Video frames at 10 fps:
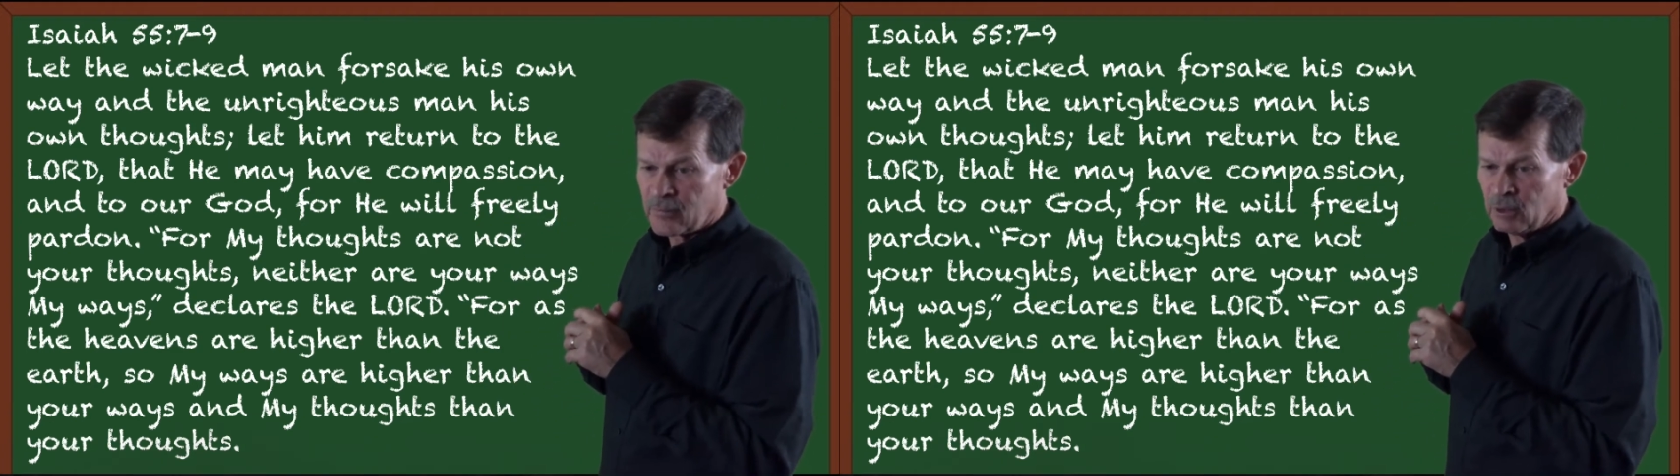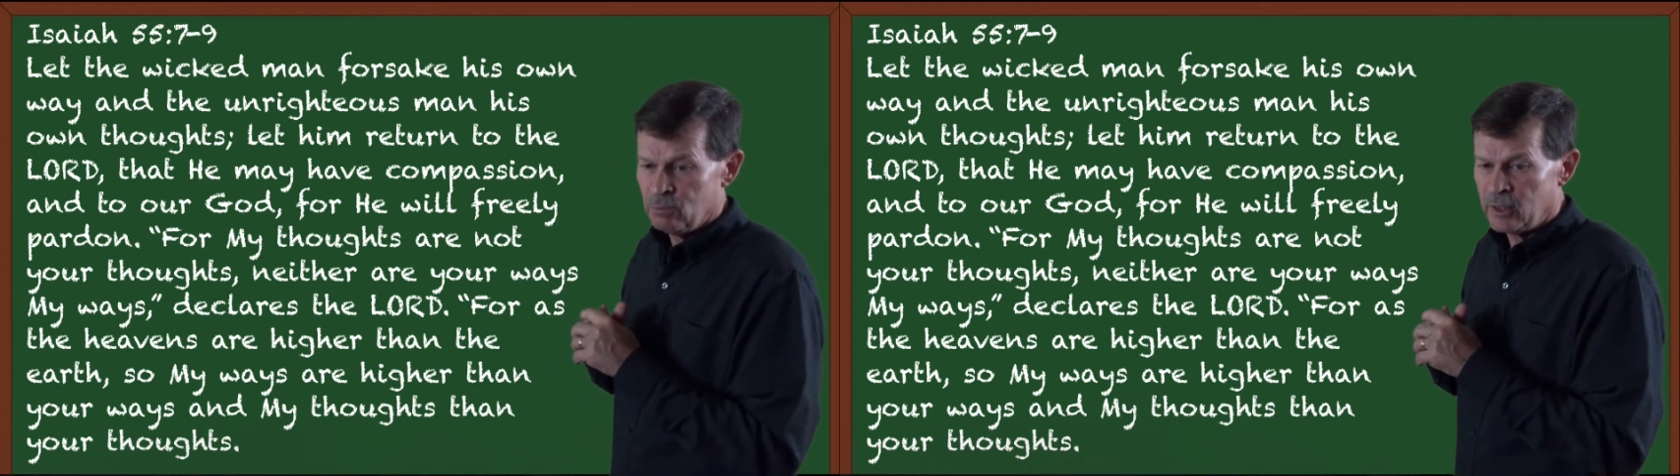
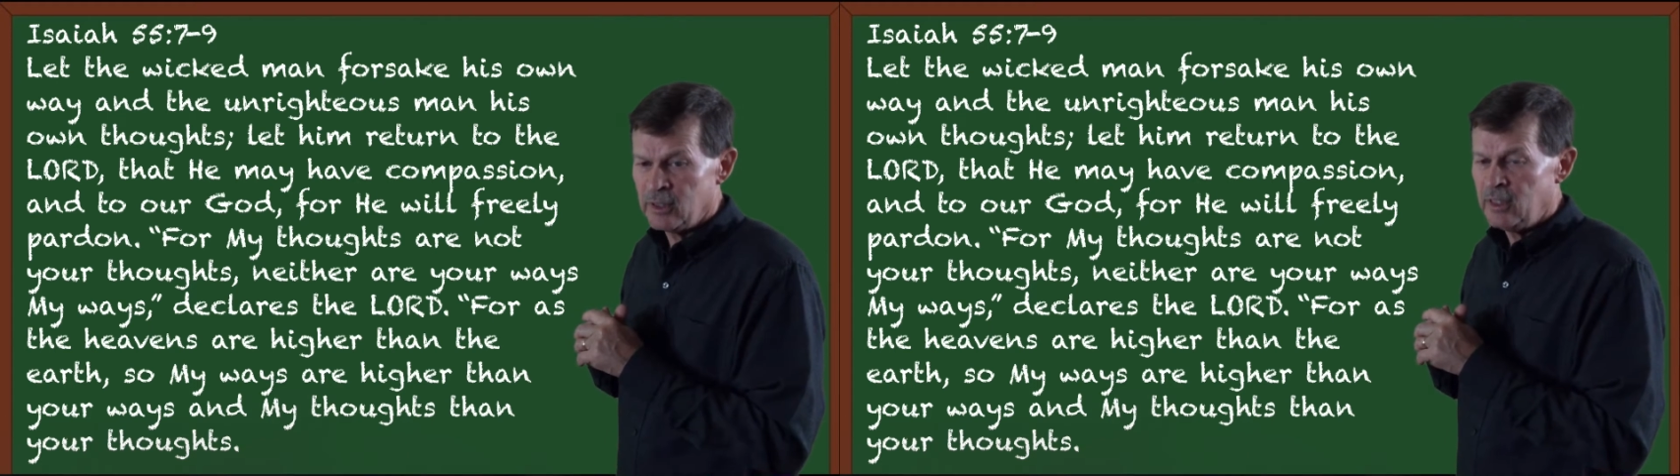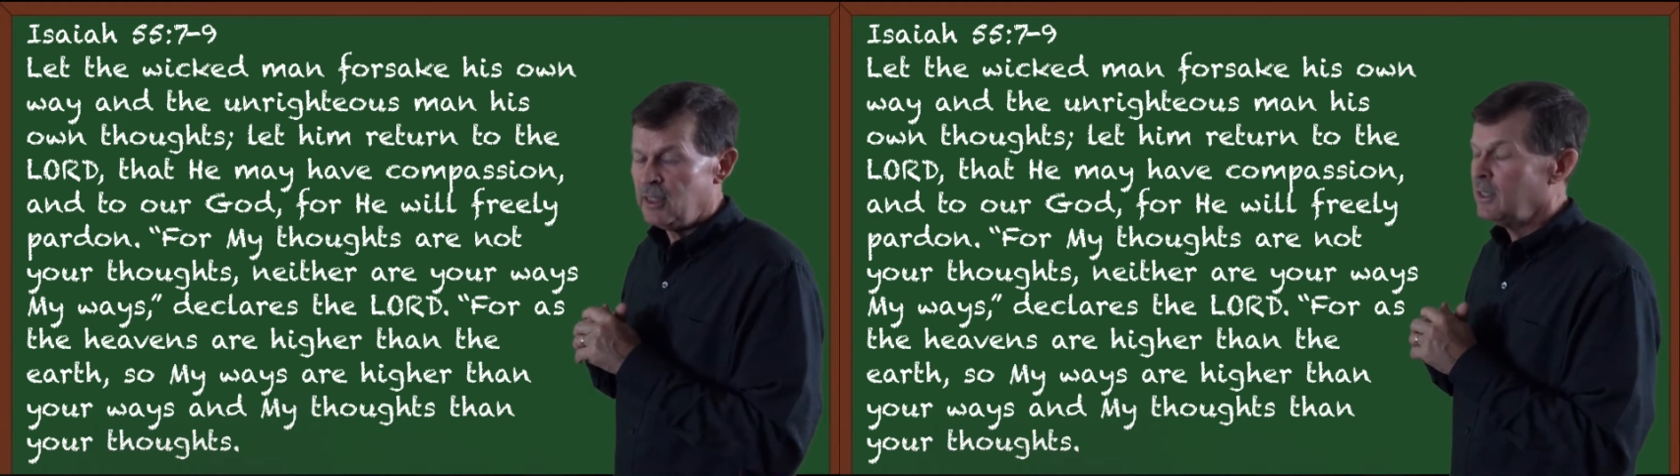but
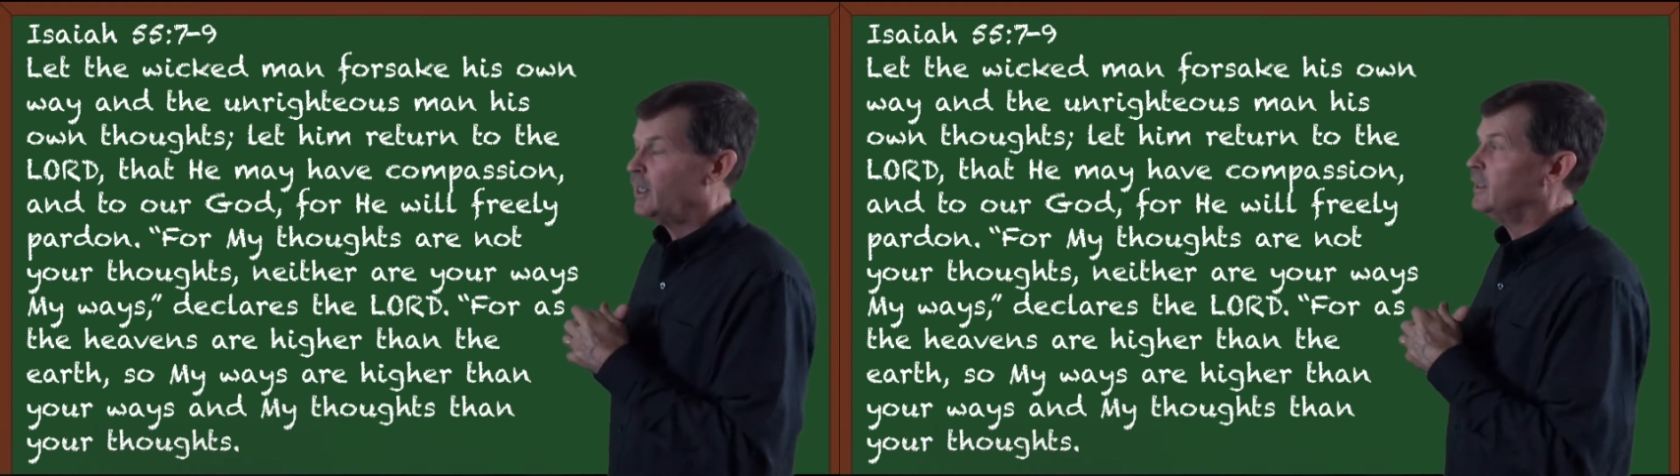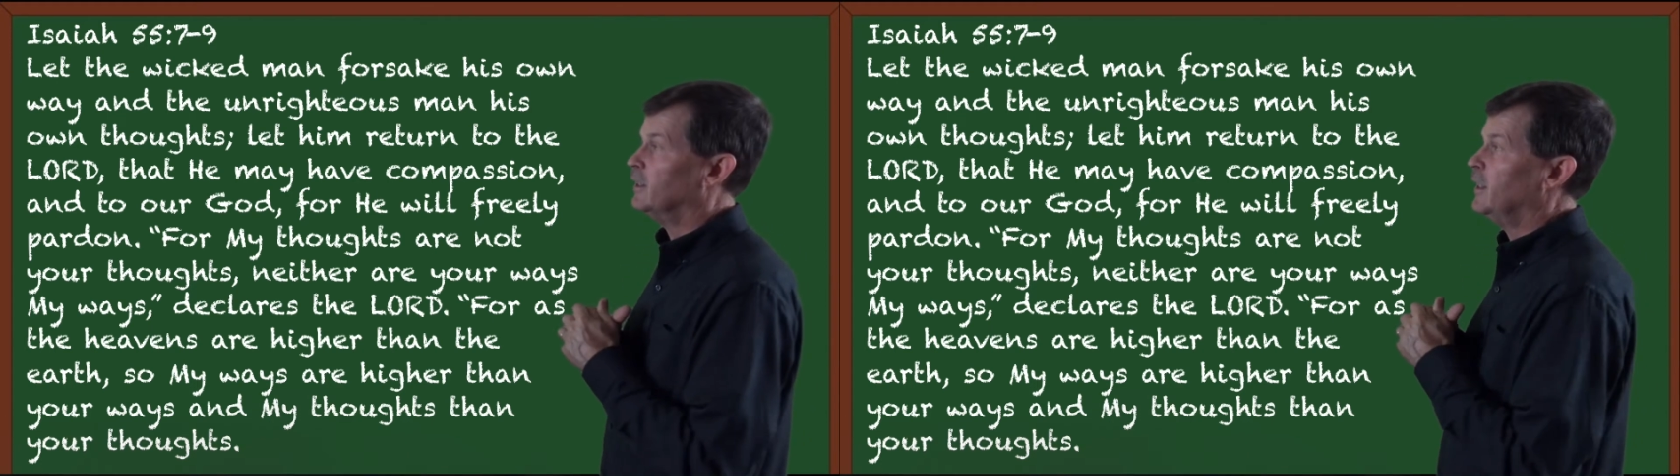again,
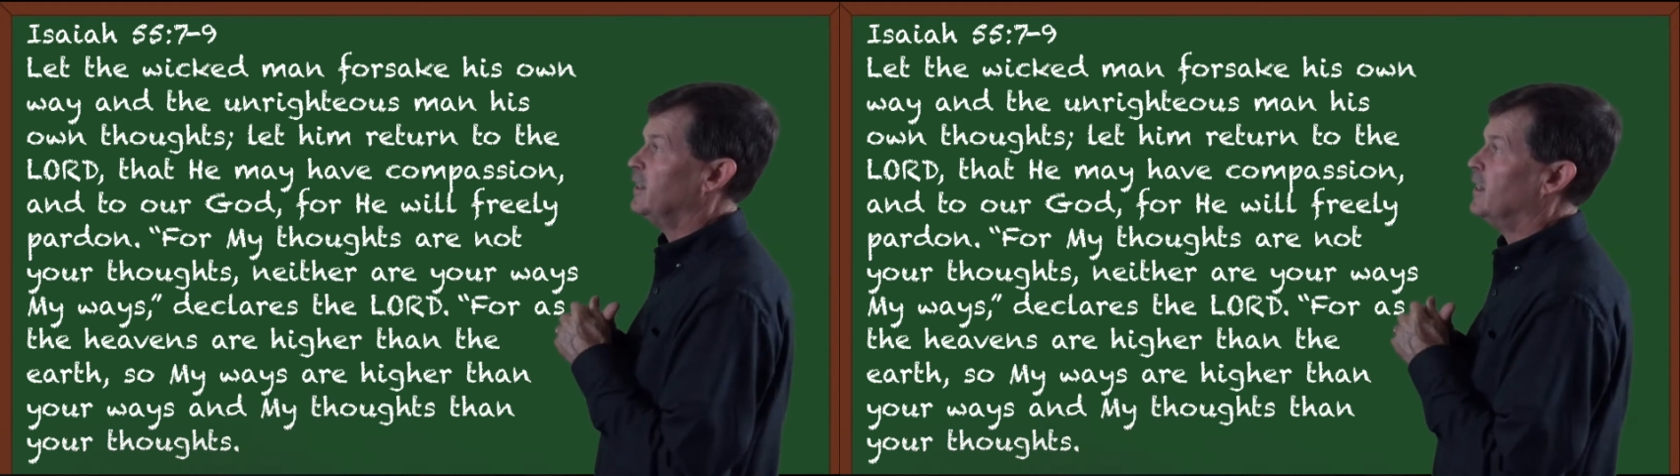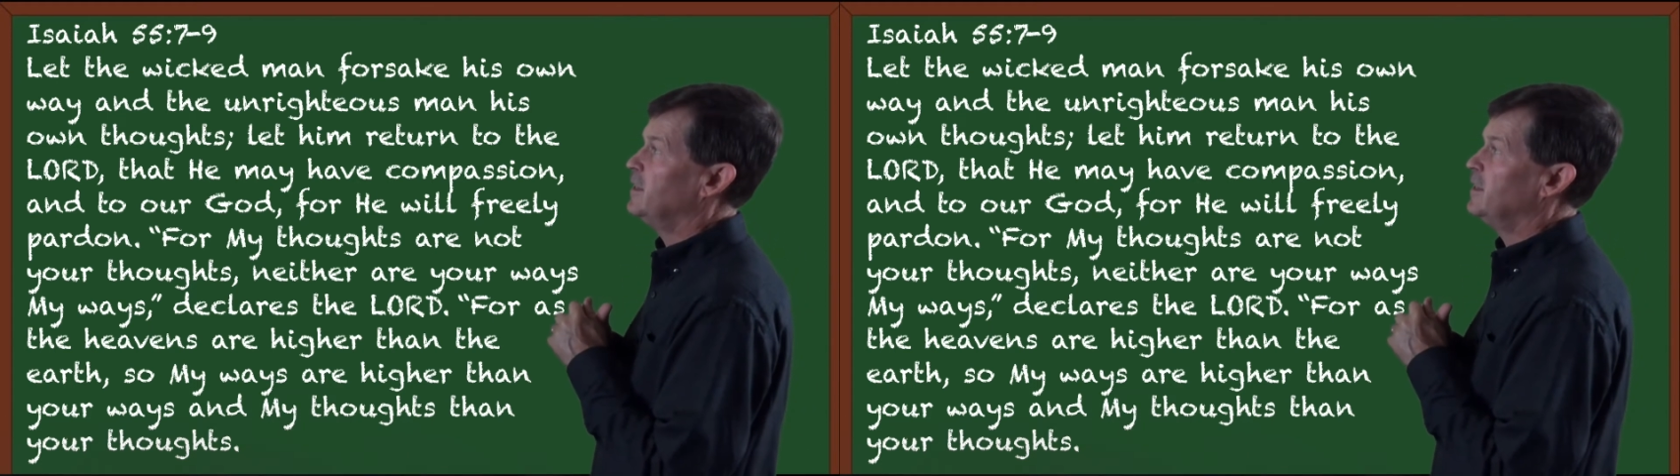I